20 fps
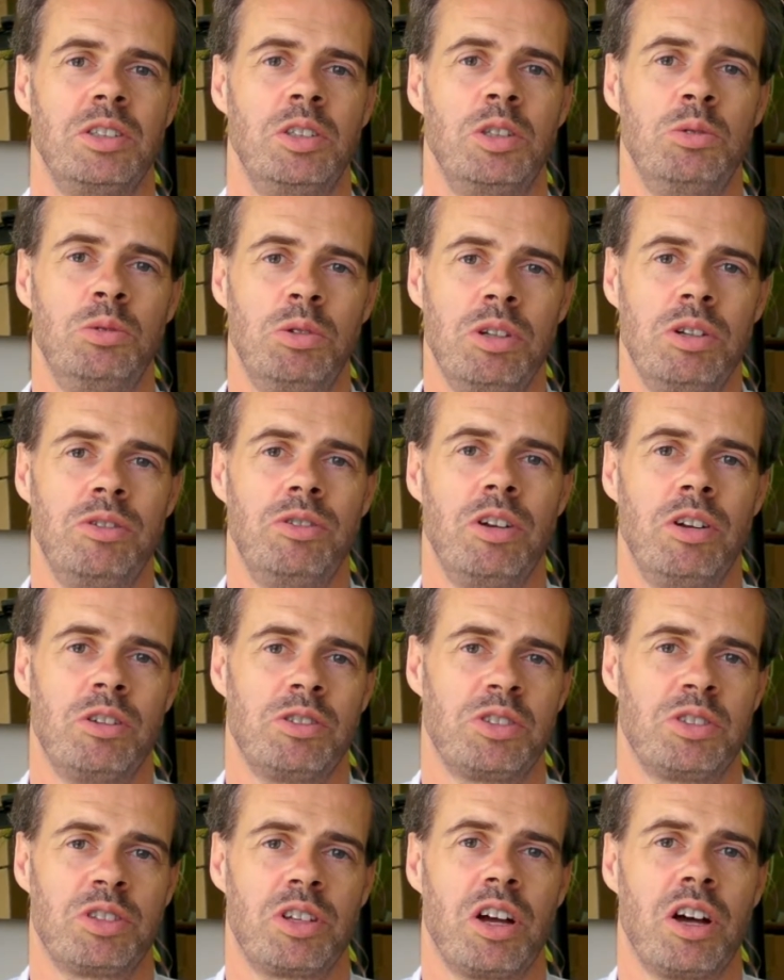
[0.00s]
you will have
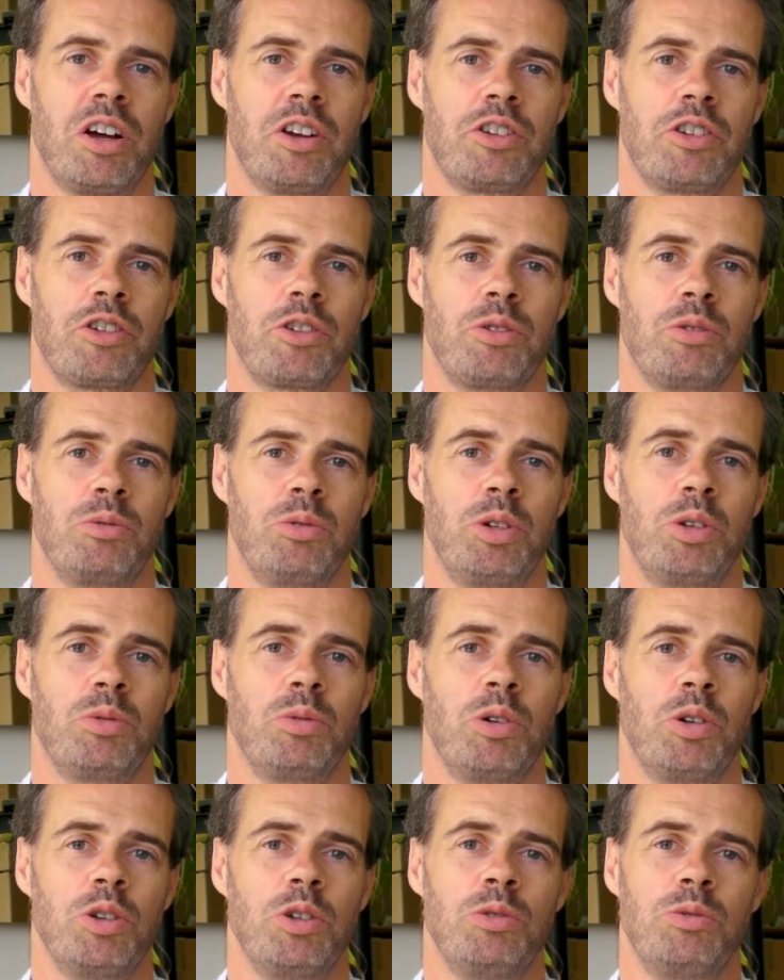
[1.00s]
lost touch with
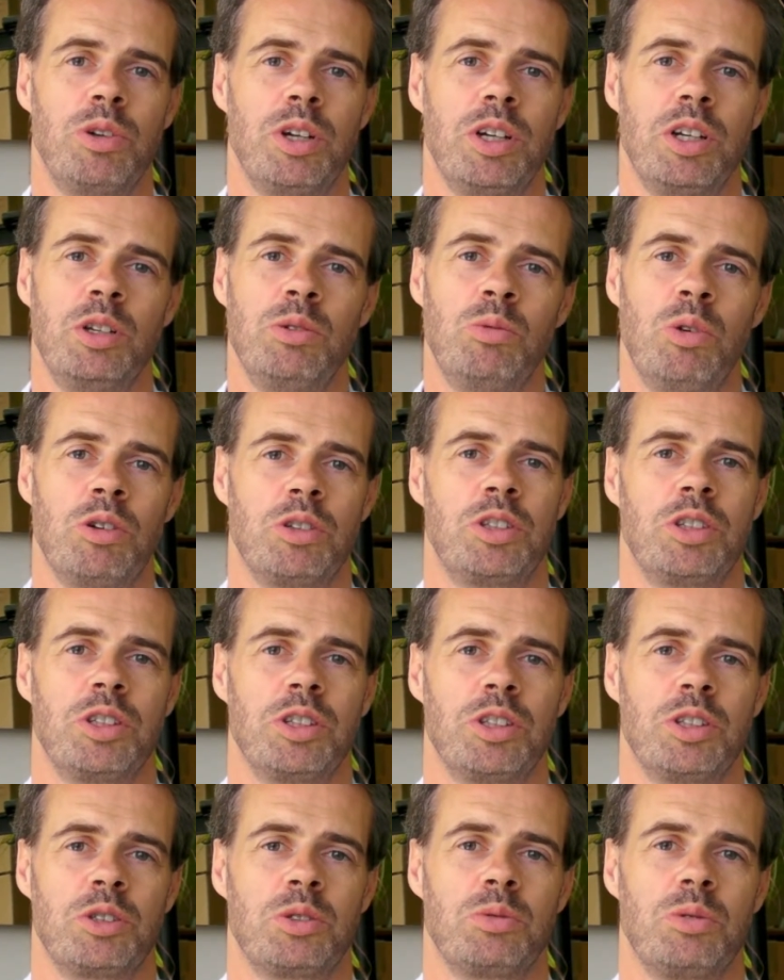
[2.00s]
what you really want
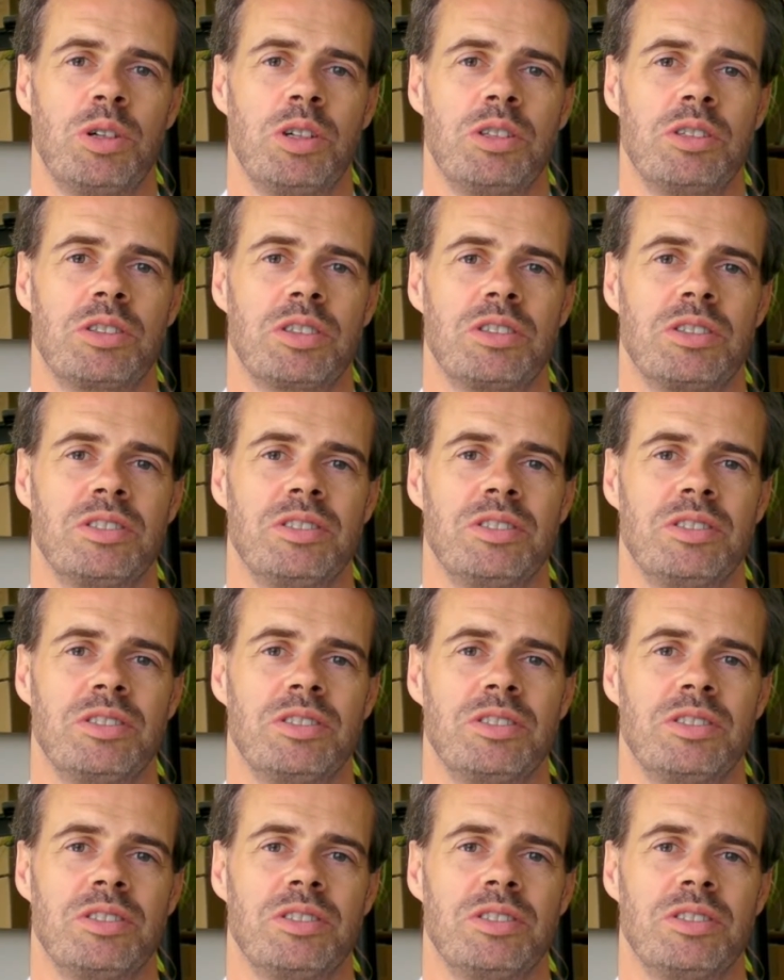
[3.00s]
in this world.